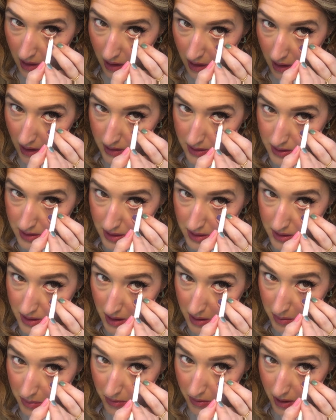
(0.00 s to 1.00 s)
And it's just going
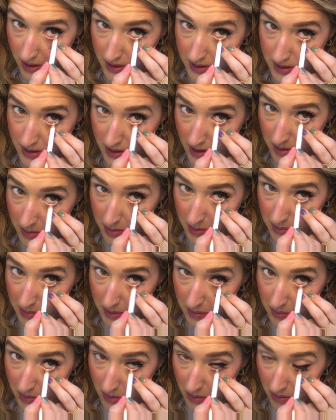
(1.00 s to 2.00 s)
to brighten it up a bit
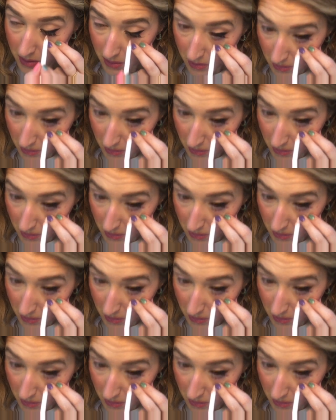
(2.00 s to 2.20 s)
more.